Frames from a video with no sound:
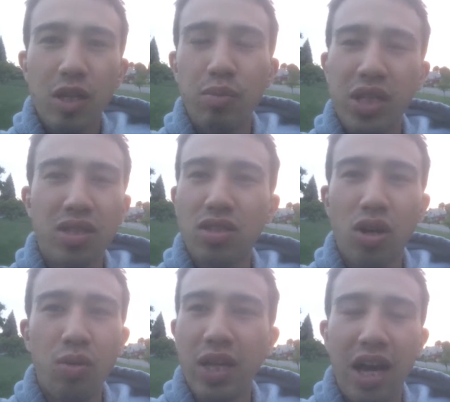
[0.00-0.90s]
Because it's
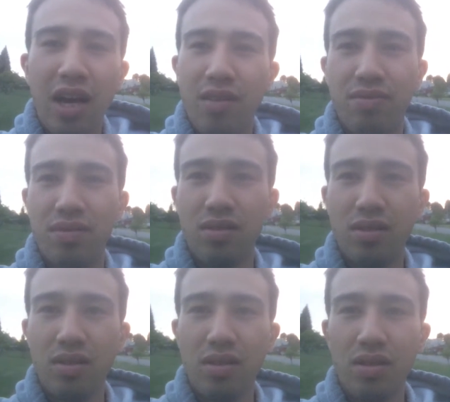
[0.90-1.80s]
all we have.
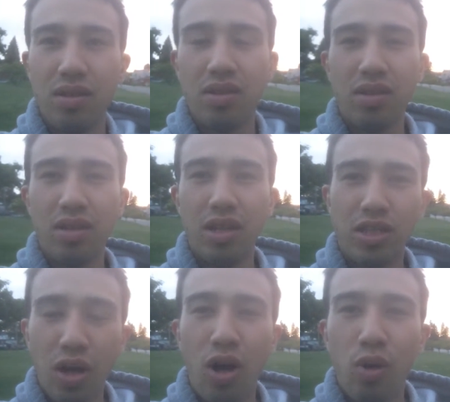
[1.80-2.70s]

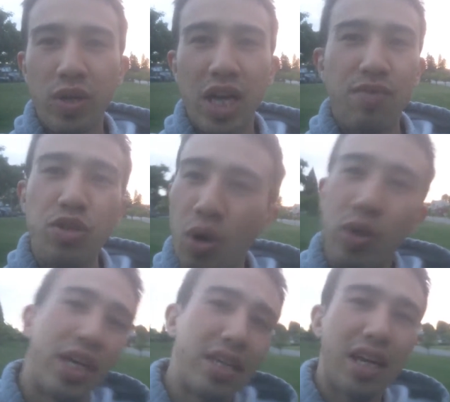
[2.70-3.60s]
It's all we have. You
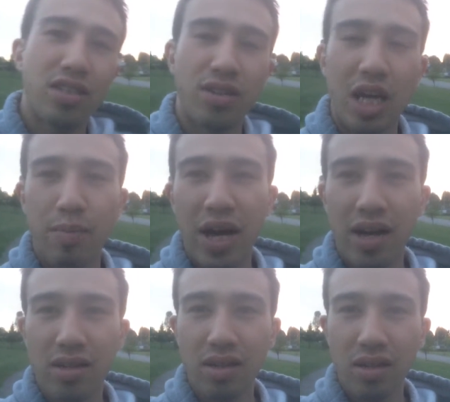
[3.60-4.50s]
don't get yesterday
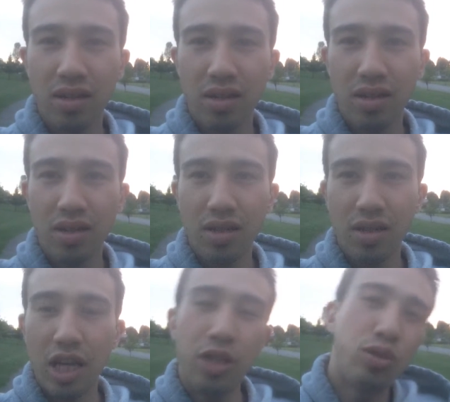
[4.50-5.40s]
back.
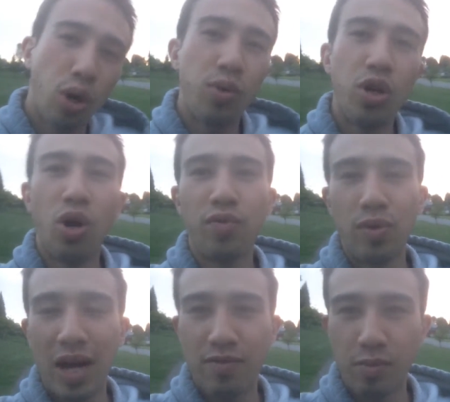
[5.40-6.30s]
And you don't know if
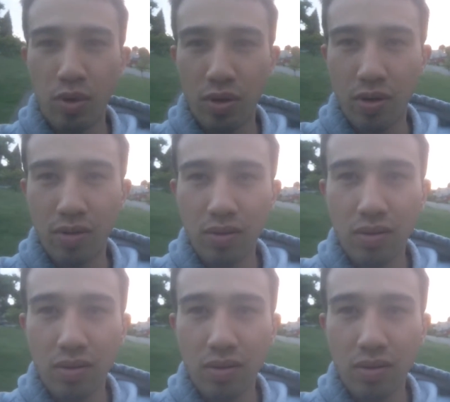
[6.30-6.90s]
you have tomorrow.